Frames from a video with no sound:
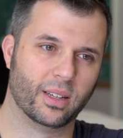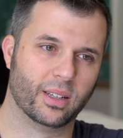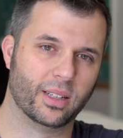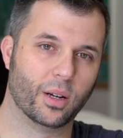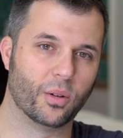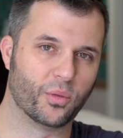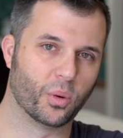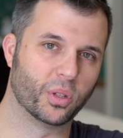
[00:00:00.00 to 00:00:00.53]

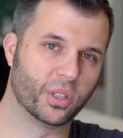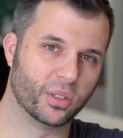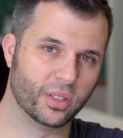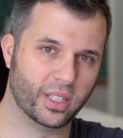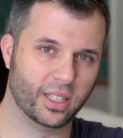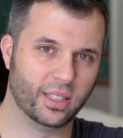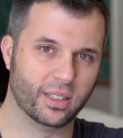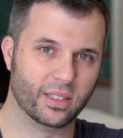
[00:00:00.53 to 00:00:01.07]
Now,
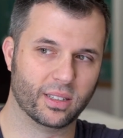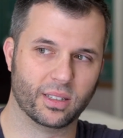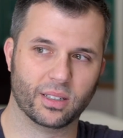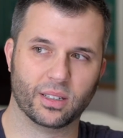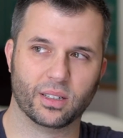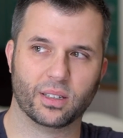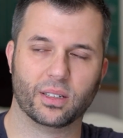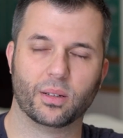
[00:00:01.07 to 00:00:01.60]
unfortunately,
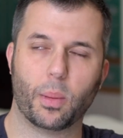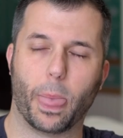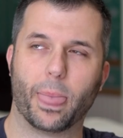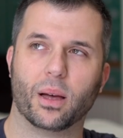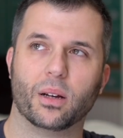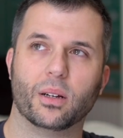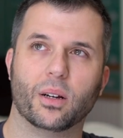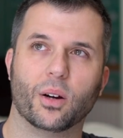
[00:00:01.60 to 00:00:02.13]

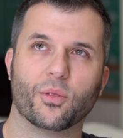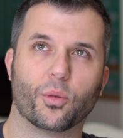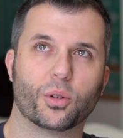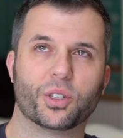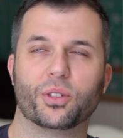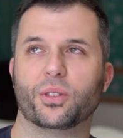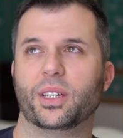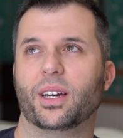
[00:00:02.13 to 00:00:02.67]

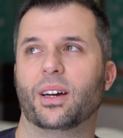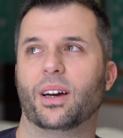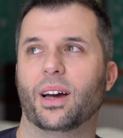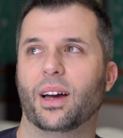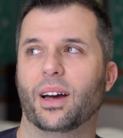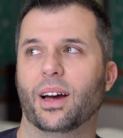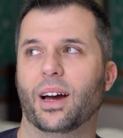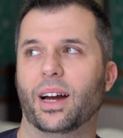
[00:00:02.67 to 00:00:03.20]

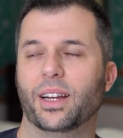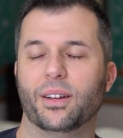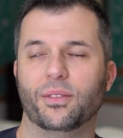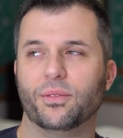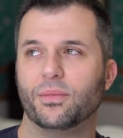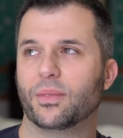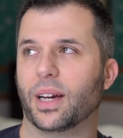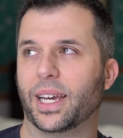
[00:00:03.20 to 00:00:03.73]

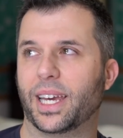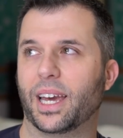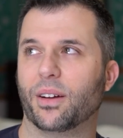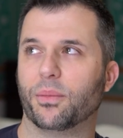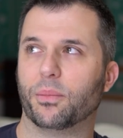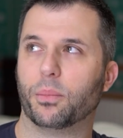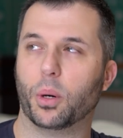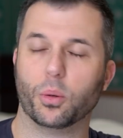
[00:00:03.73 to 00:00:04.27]
I
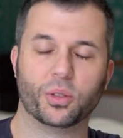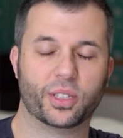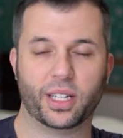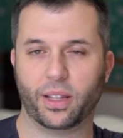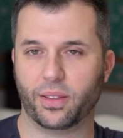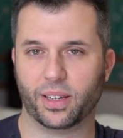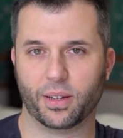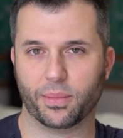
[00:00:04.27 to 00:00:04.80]
can't post
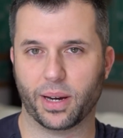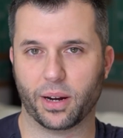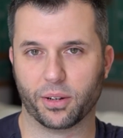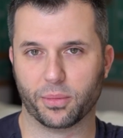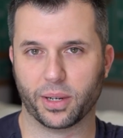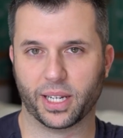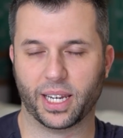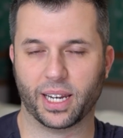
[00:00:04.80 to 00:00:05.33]
anything about
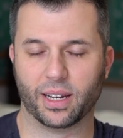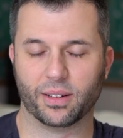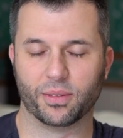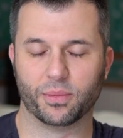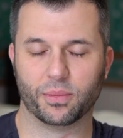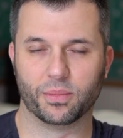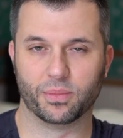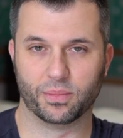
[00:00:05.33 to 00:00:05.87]
him. I can't
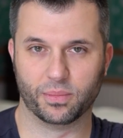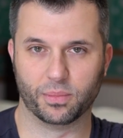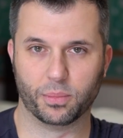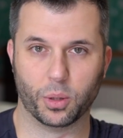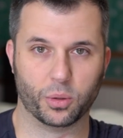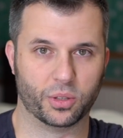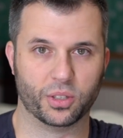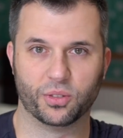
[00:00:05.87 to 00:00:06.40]

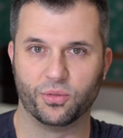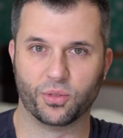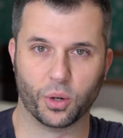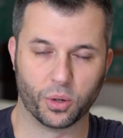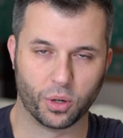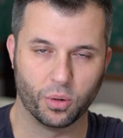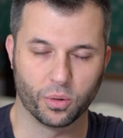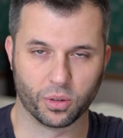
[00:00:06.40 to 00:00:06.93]
post his
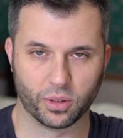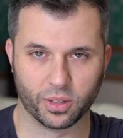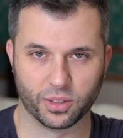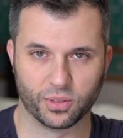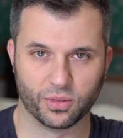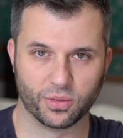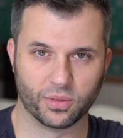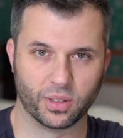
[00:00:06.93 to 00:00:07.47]
photo or
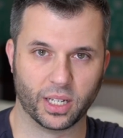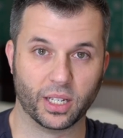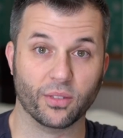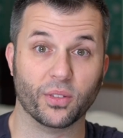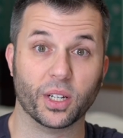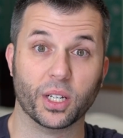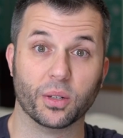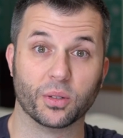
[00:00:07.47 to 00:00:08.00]
any
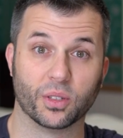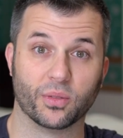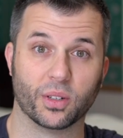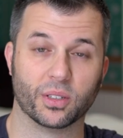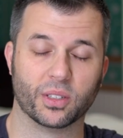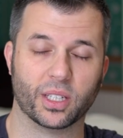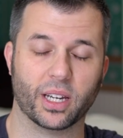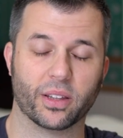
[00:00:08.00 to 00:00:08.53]
videos of
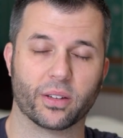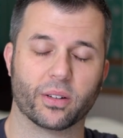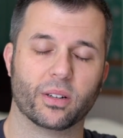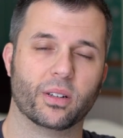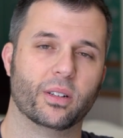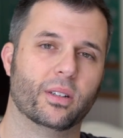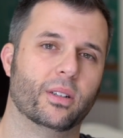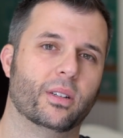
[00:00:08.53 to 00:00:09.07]
us together.
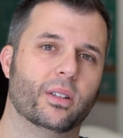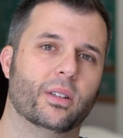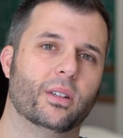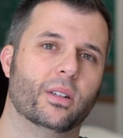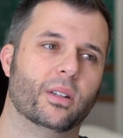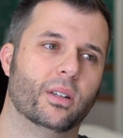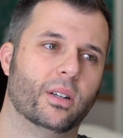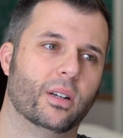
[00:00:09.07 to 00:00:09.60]

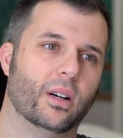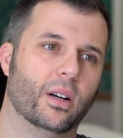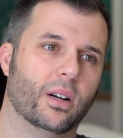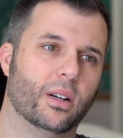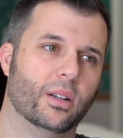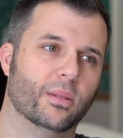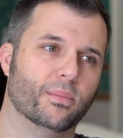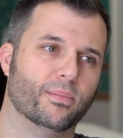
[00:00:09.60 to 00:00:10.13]

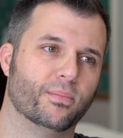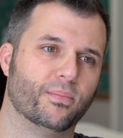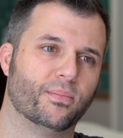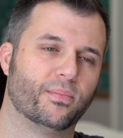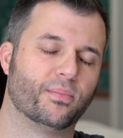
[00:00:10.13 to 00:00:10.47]
You